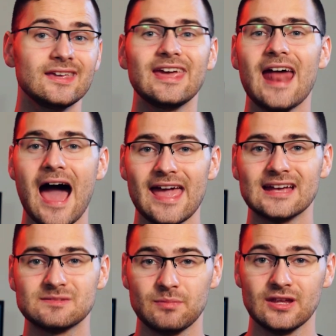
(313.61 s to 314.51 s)
get
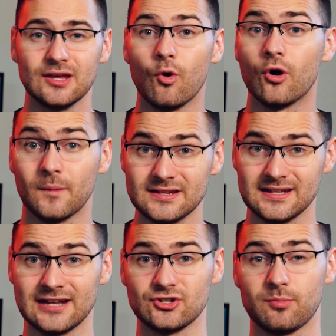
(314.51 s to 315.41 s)
ISP or
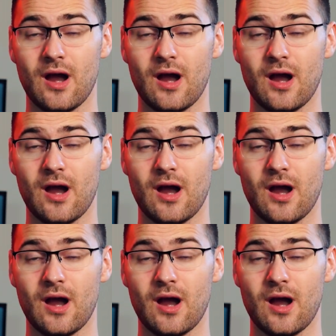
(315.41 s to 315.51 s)
residential